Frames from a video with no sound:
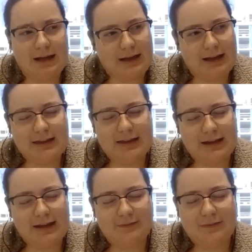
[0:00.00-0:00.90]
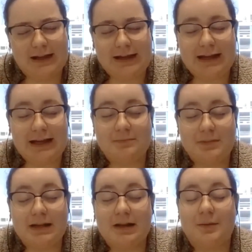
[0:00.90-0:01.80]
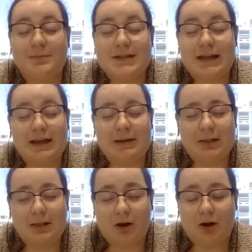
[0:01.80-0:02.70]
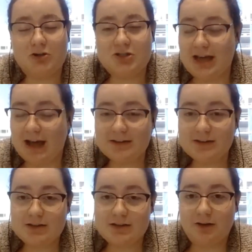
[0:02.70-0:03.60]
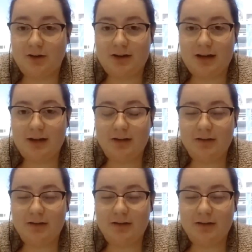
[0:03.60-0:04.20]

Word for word: in the evening, it becomes a large task to undertake.